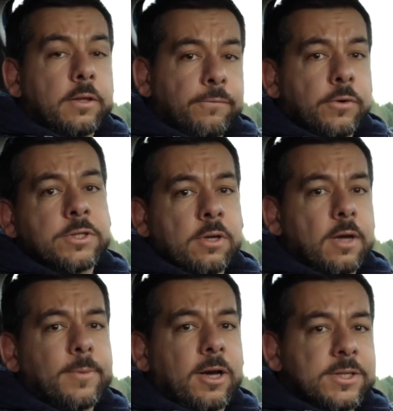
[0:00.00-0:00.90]
The first
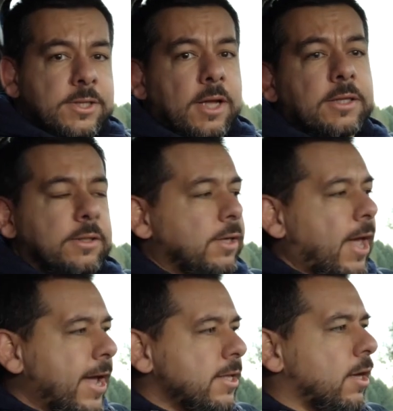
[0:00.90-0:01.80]
time I sat in the
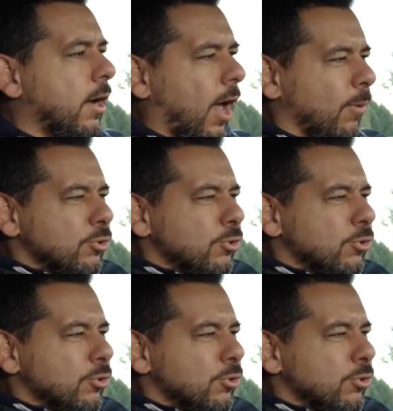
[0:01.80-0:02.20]
Enyaq, I